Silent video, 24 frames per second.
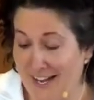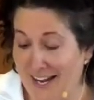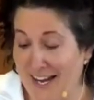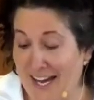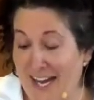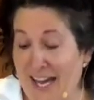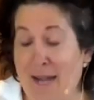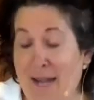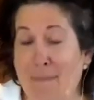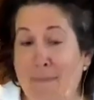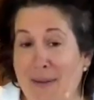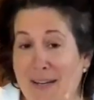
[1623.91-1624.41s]

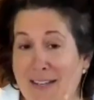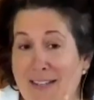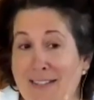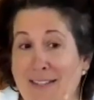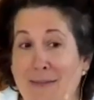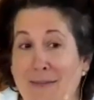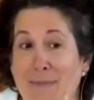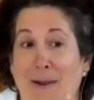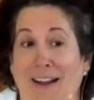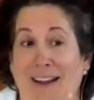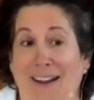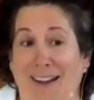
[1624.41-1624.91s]
He'd been to
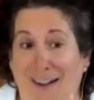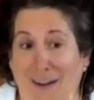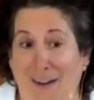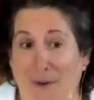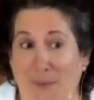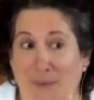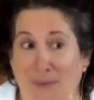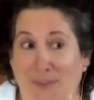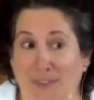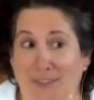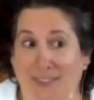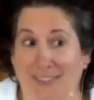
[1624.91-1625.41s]
my
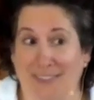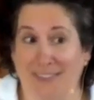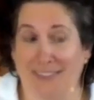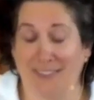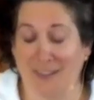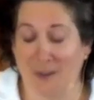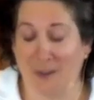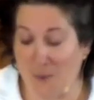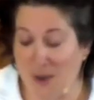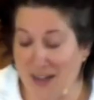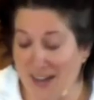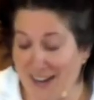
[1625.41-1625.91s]
house.
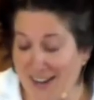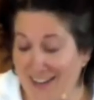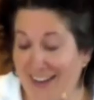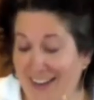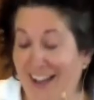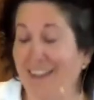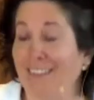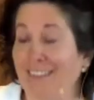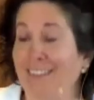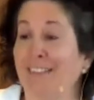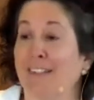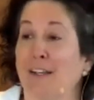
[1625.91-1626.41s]
We had
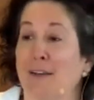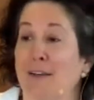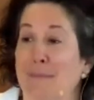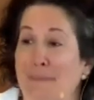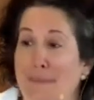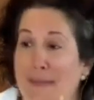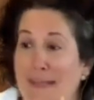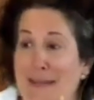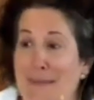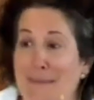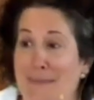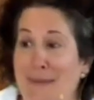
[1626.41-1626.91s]
held
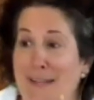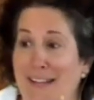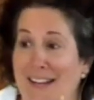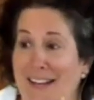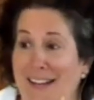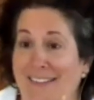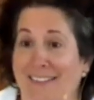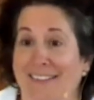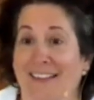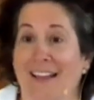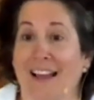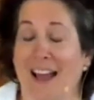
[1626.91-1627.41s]
committee
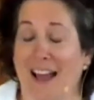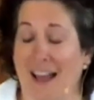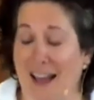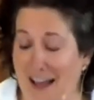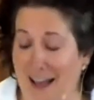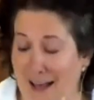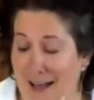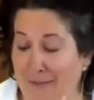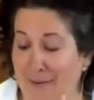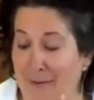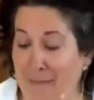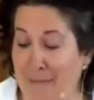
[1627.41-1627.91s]
meetings
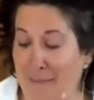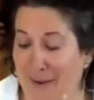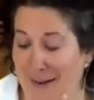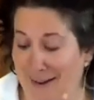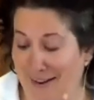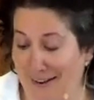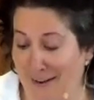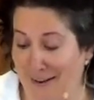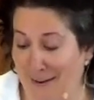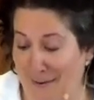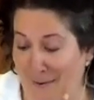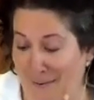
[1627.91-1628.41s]
at my
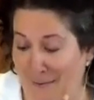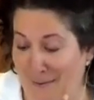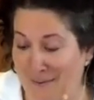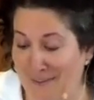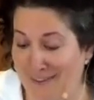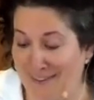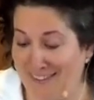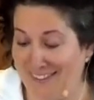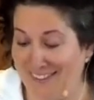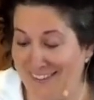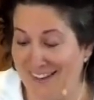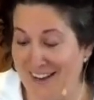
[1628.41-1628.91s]

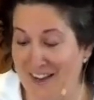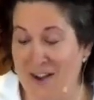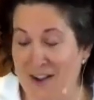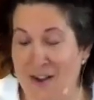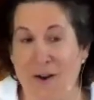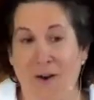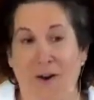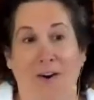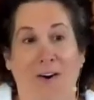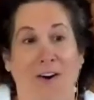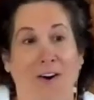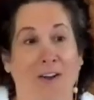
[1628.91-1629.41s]
house.
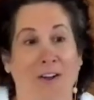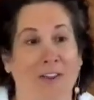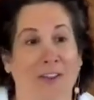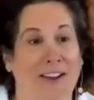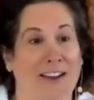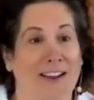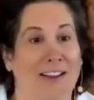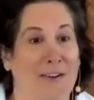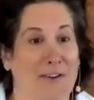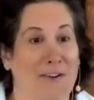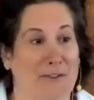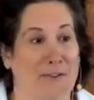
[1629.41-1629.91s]
All the
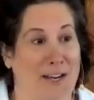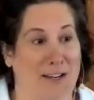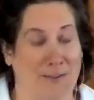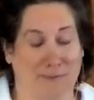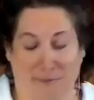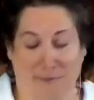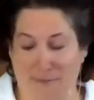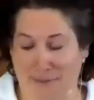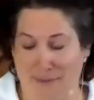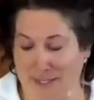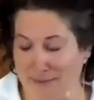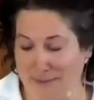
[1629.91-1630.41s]
color drained
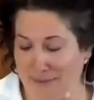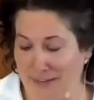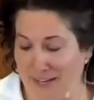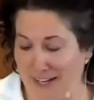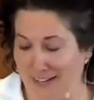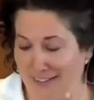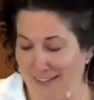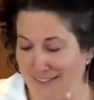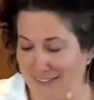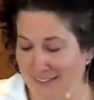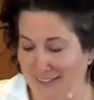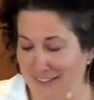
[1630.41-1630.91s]
from his
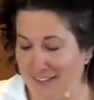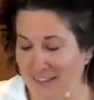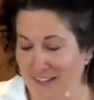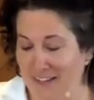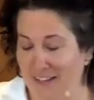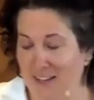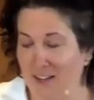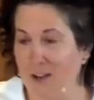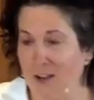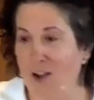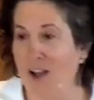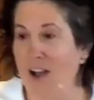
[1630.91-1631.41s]
face.
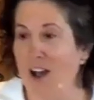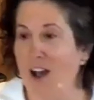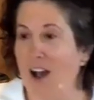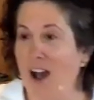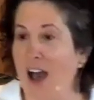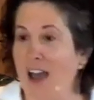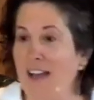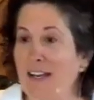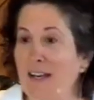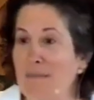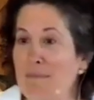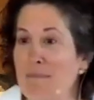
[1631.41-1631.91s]

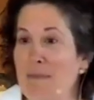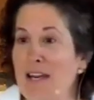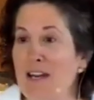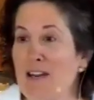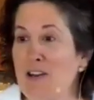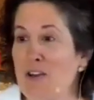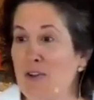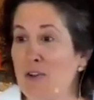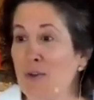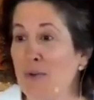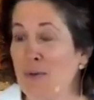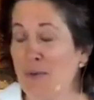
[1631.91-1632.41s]
I didn't mean
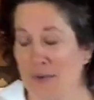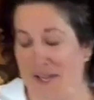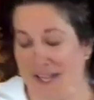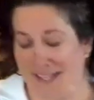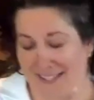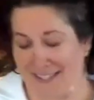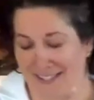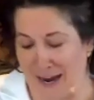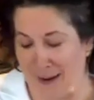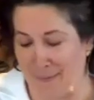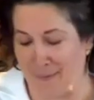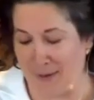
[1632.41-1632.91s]
you, he
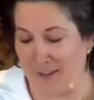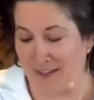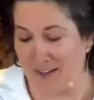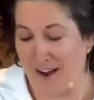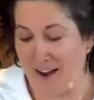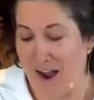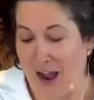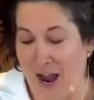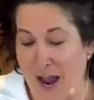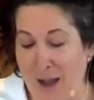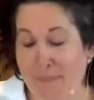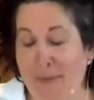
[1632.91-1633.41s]
stammered.
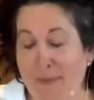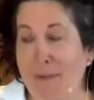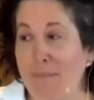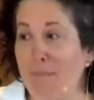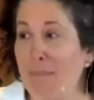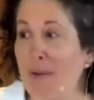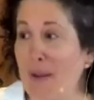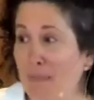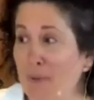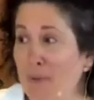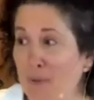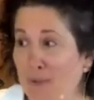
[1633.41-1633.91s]
I meant
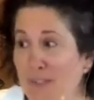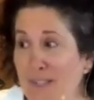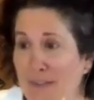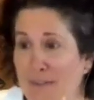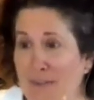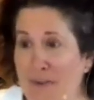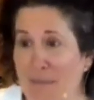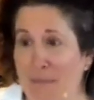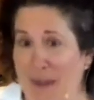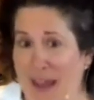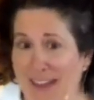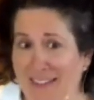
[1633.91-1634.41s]
people who live
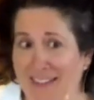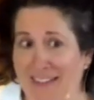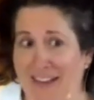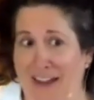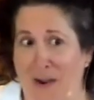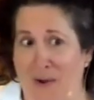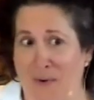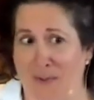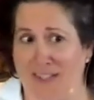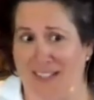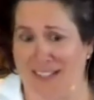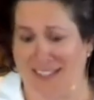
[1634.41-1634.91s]
in
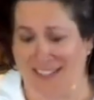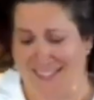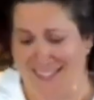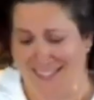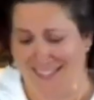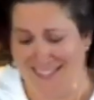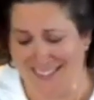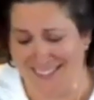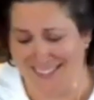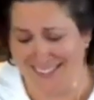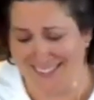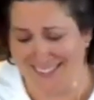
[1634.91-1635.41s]
penthouses.